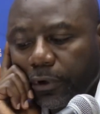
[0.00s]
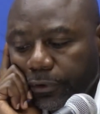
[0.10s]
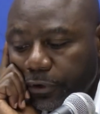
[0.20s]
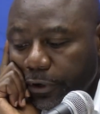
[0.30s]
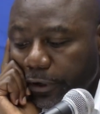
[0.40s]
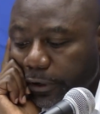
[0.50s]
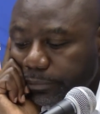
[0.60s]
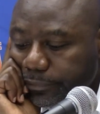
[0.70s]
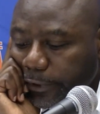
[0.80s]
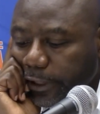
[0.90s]
or near
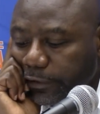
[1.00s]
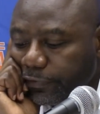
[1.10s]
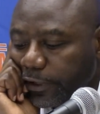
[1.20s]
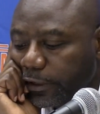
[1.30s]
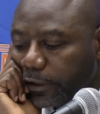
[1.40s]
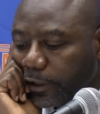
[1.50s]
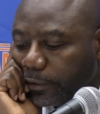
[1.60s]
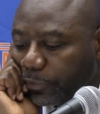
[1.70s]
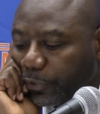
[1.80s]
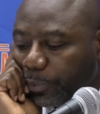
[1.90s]
them and defend the
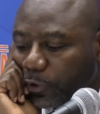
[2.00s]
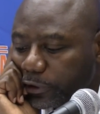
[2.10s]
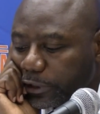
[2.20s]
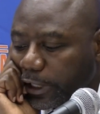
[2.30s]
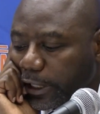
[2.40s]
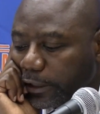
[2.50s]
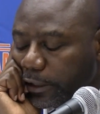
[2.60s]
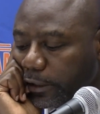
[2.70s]
um, three-point shot.